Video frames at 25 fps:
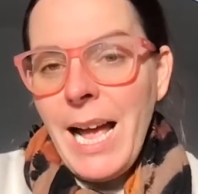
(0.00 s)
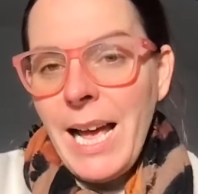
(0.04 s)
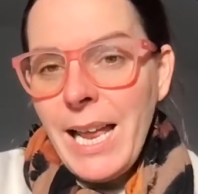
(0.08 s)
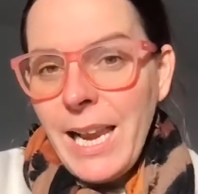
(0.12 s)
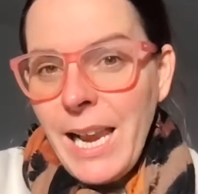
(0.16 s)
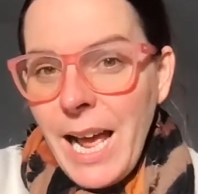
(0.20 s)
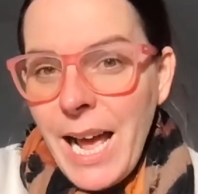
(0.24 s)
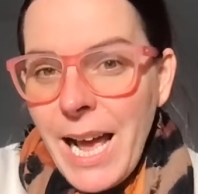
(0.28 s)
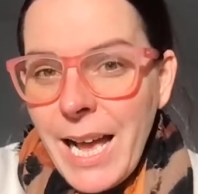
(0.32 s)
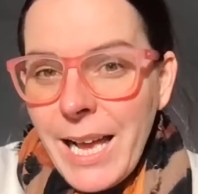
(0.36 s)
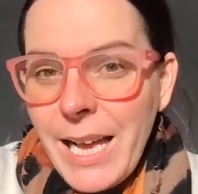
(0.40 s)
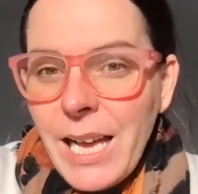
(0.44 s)

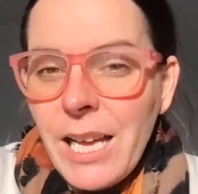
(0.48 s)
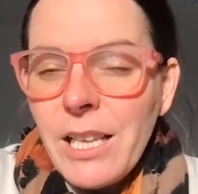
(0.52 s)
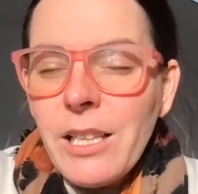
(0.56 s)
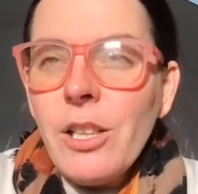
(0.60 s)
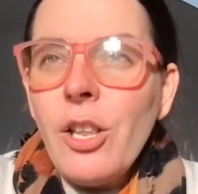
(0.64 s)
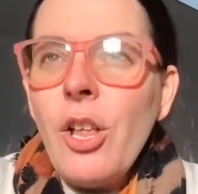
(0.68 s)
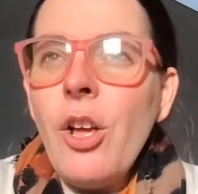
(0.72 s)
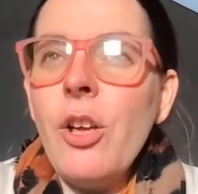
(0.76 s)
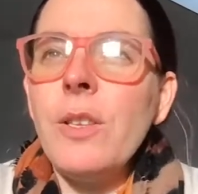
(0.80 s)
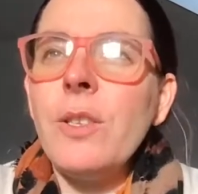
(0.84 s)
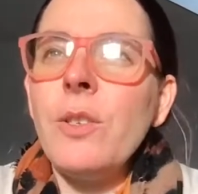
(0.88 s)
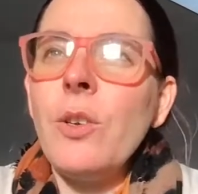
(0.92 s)
And I had
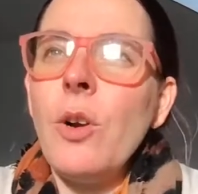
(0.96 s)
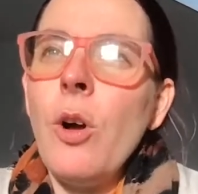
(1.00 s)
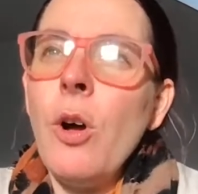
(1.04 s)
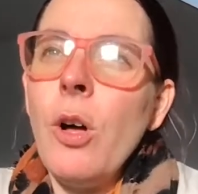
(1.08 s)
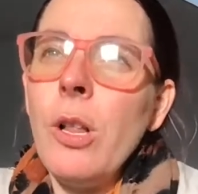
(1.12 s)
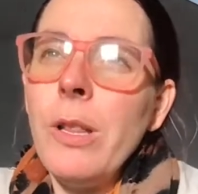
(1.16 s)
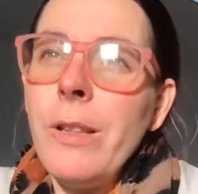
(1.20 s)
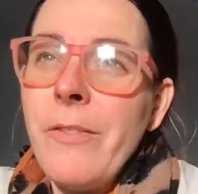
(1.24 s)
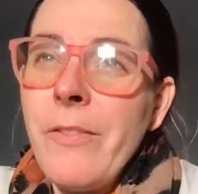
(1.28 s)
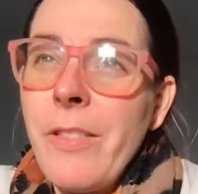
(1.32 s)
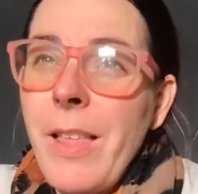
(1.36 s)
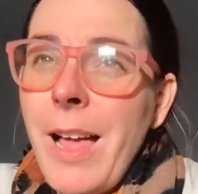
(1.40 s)
lost
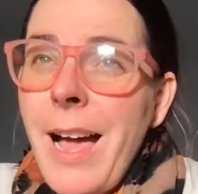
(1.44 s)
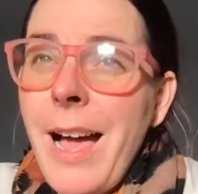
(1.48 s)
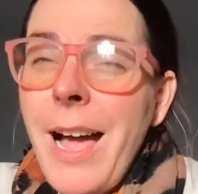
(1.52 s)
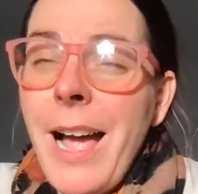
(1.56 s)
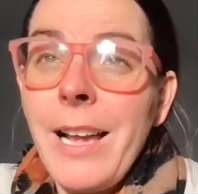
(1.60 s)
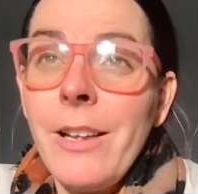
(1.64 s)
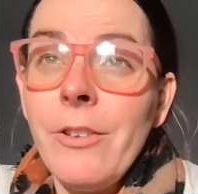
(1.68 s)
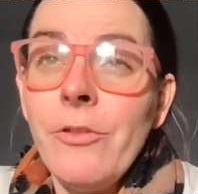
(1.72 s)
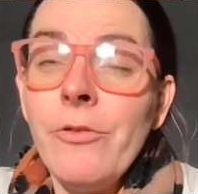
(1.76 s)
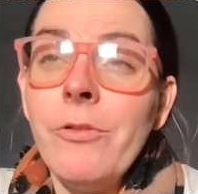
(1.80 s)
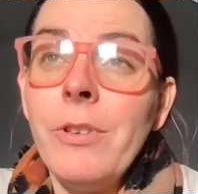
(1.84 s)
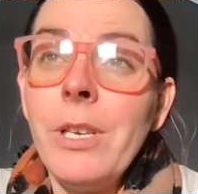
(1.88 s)
all of that.
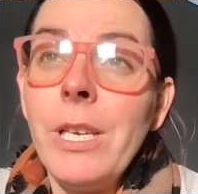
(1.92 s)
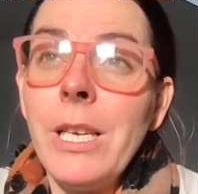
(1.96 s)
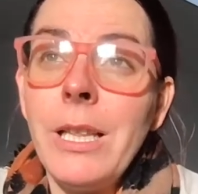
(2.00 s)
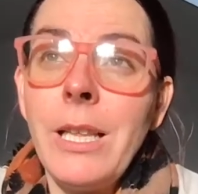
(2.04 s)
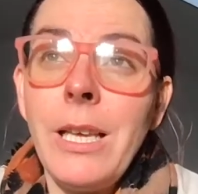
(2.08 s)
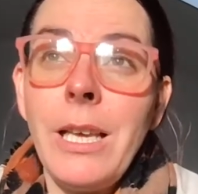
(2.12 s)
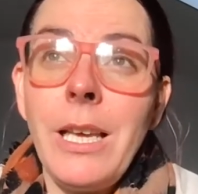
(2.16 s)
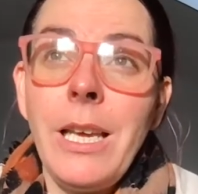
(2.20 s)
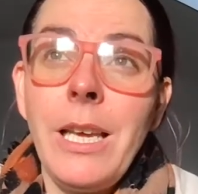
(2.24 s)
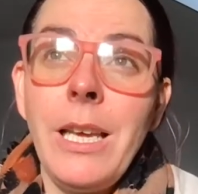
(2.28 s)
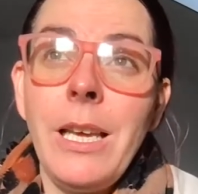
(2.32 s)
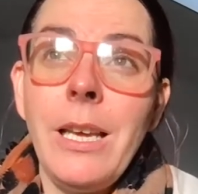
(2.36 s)
I
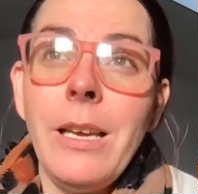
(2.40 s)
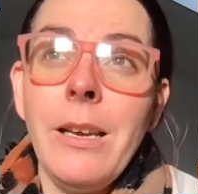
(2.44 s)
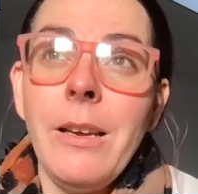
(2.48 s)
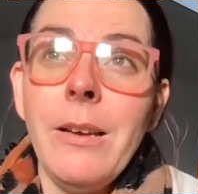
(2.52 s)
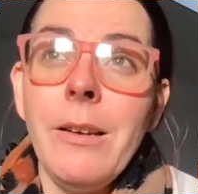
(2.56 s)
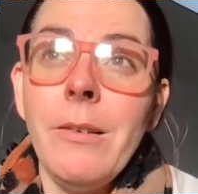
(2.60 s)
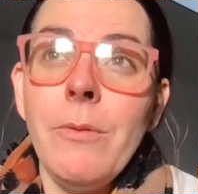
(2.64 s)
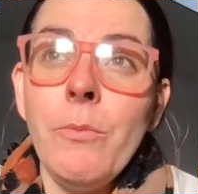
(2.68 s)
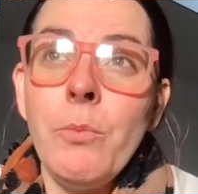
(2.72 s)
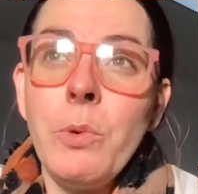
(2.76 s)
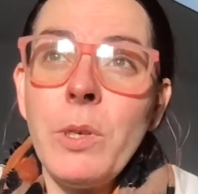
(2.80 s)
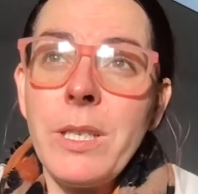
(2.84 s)
really
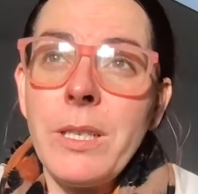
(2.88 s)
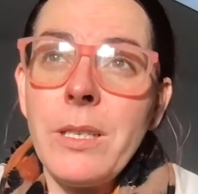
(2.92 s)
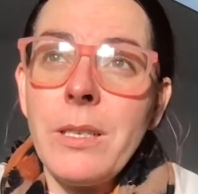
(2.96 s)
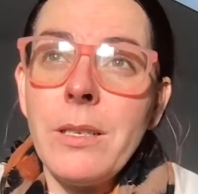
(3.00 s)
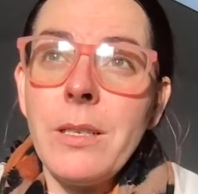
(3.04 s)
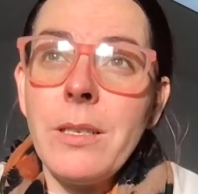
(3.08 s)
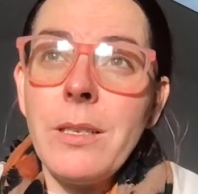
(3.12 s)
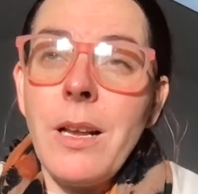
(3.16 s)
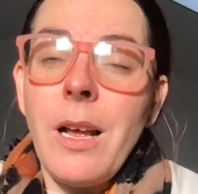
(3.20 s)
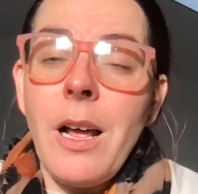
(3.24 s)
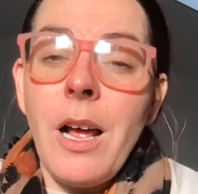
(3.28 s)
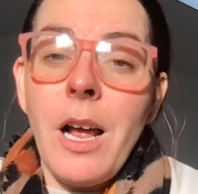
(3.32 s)

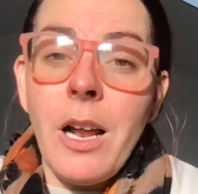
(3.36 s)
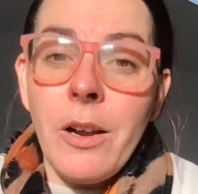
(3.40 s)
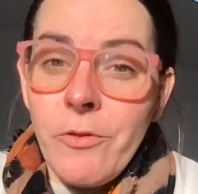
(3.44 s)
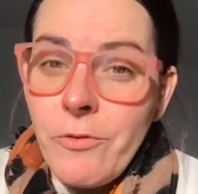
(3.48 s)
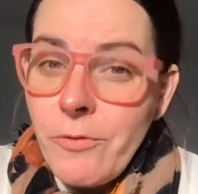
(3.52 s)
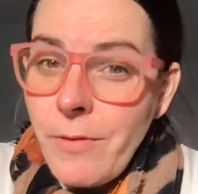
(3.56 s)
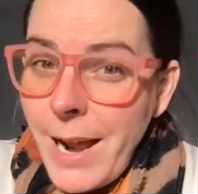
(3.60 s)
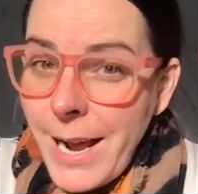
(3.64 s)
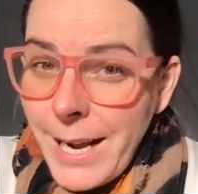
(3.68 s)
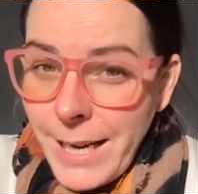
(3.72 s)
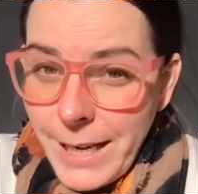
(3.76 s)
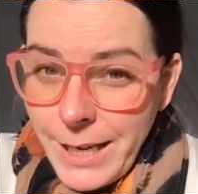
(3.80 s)
was
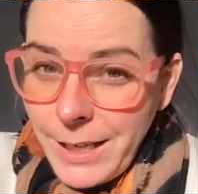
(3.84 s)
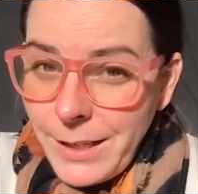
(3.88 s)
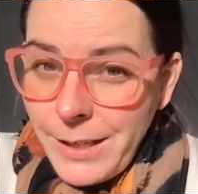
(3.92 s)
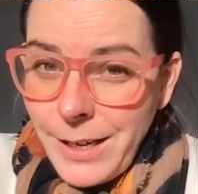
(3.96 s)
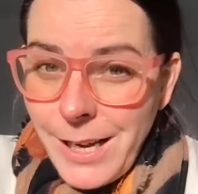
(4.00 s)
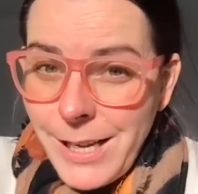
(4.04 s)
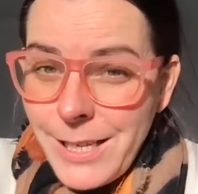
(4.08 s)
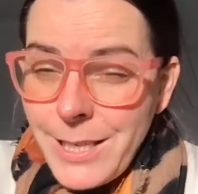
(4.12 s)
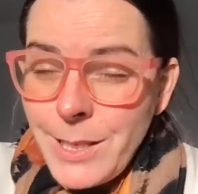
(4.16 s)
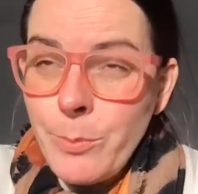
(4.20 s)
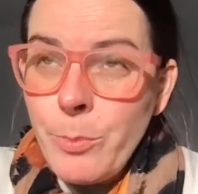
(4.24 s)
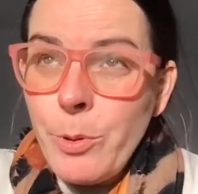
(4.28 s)

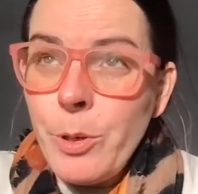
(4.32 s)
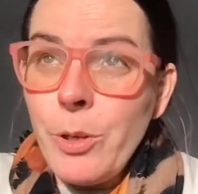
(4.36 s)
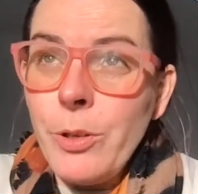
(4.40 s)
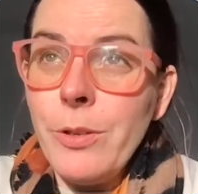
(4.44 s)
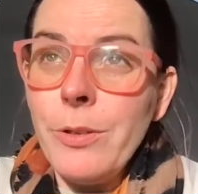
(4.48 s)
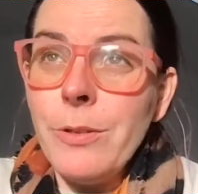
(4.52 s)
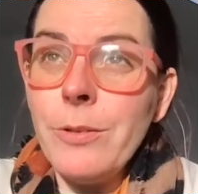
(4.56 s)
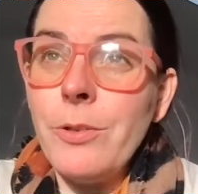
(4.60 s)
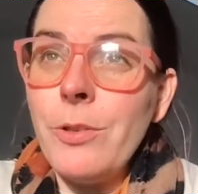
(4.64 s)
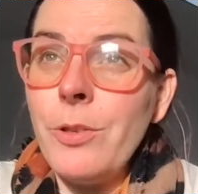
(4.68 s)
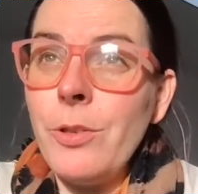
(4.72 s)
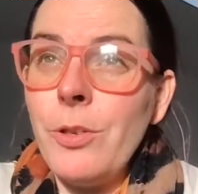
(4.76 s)

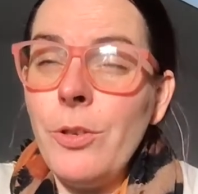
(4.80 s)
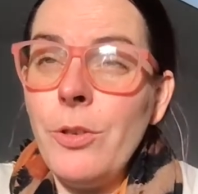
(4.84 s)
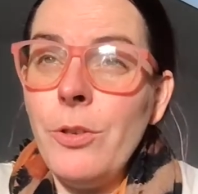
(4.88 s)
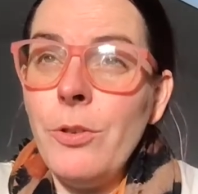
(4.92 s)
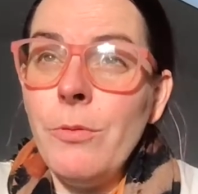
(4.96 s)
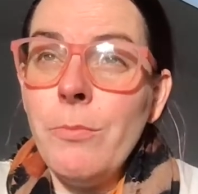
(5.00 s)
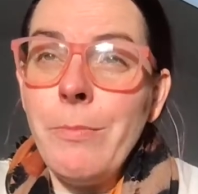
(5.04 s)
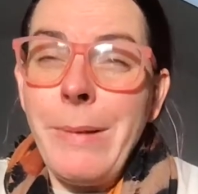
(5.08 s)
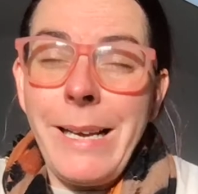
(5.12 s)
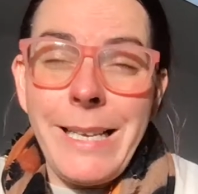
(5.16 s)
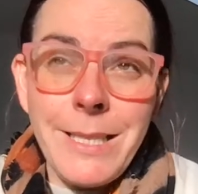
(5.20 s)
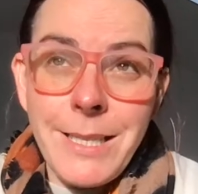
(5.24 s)
unrecognizable
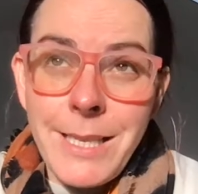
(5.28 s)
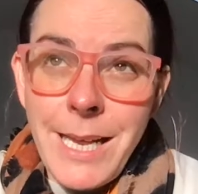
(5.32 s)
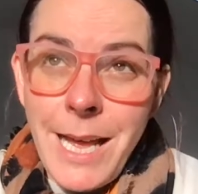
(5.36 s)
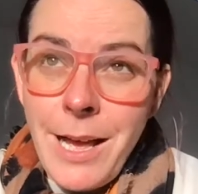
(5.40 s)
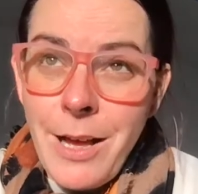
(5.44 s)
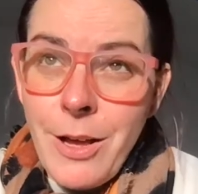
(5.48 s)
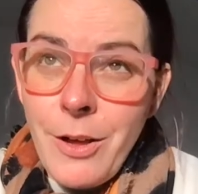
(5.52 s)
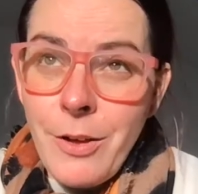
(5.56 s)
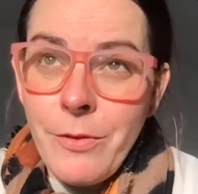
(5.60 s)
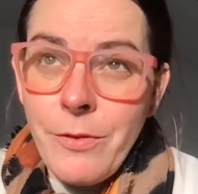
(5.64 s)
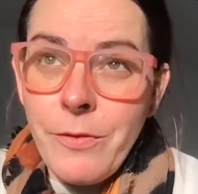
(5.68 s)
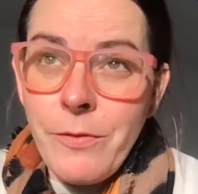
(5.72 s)
to
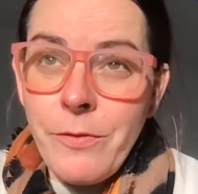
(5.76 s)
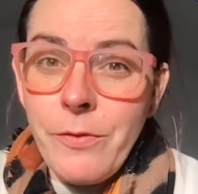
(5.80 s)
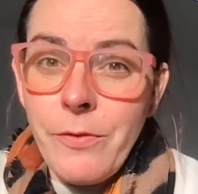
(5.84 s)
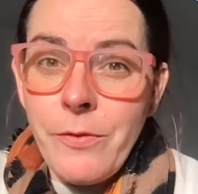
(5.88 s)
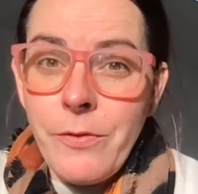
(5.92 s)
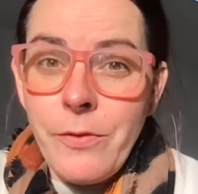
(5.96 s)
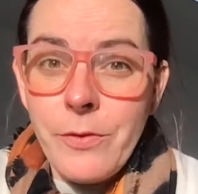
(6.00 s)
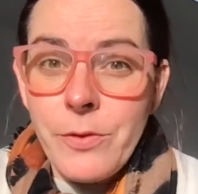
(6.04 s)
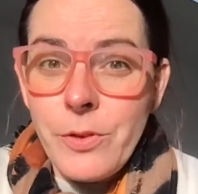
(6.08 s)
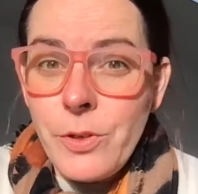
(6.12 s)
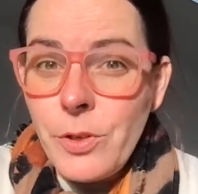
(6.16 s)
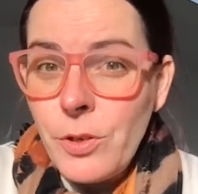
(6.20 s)
myself,
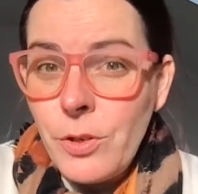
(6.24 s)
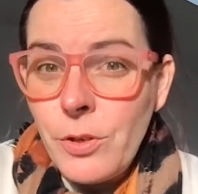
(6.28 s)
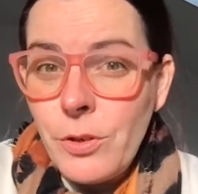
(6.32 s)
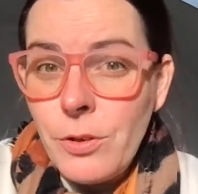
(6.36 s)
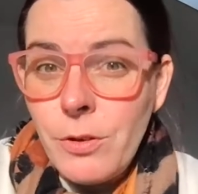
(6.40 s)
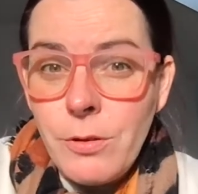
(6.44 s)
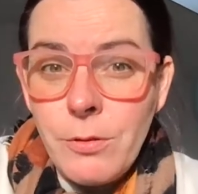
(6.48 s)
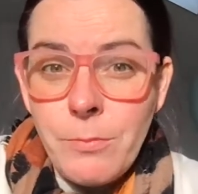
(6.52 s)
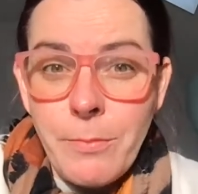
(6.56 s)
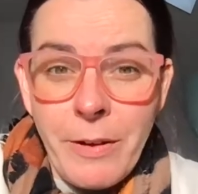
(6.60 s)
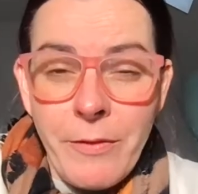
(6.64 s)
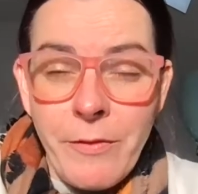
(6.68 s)

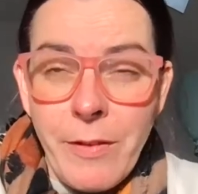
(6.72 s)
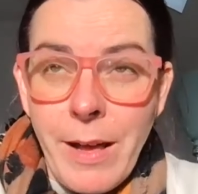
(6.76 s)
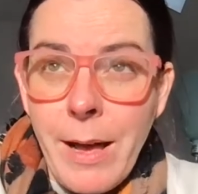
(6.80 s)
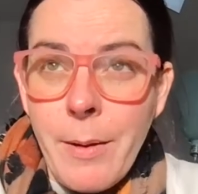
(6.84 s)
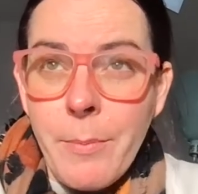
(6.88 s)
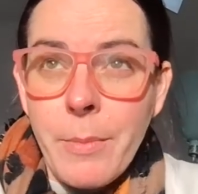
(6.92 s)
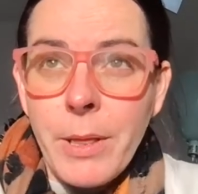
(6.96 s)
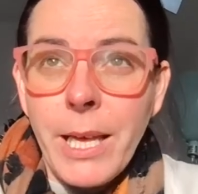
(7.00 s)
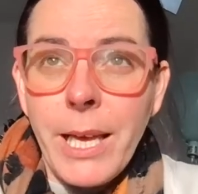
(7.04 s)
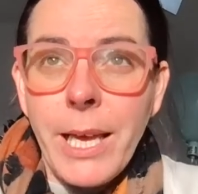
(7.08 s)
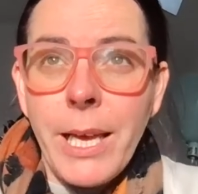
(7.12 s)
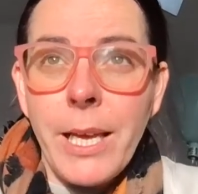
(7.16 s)
to my
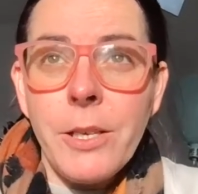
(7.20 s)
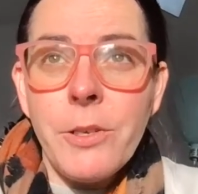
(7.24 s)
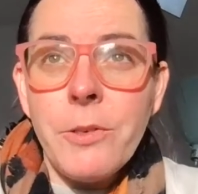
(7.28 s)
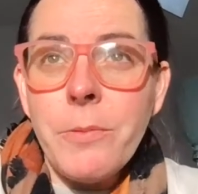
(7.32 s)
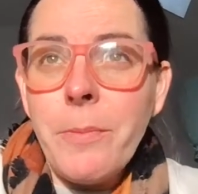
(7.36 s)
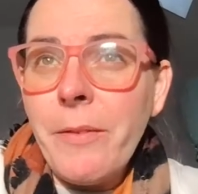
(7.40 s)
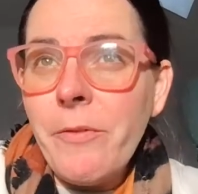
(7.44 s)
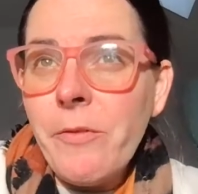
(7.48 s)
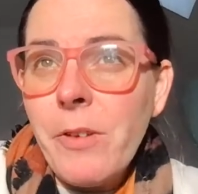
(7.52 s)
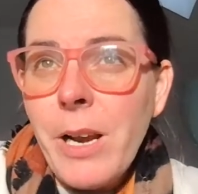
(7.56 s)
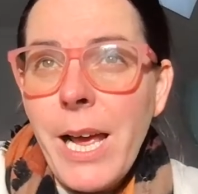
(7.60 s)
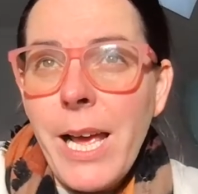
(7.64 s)
family, to
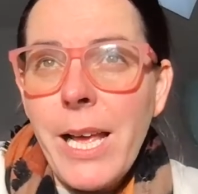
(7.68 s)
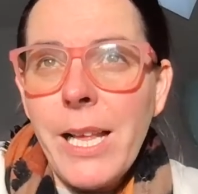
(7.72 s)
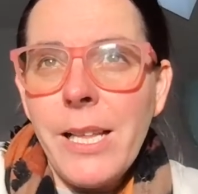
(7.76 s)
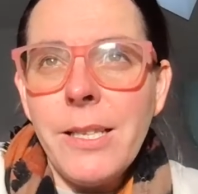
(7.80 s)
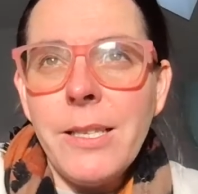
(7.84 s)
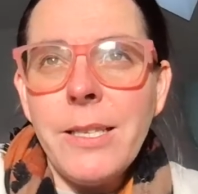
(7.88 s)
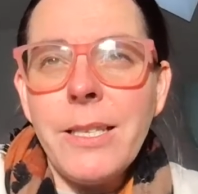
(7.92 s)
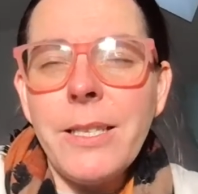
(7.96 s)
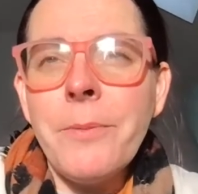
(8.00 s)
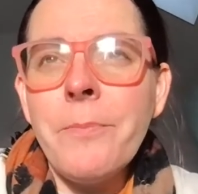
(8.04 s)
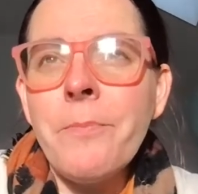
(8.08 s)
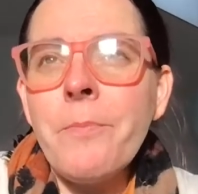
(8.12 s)
my
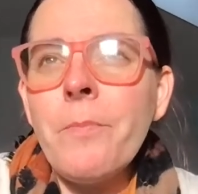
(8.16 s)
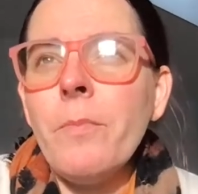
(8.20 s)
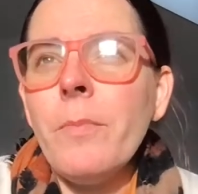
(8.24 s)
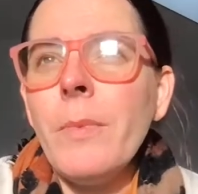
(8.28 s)
friends.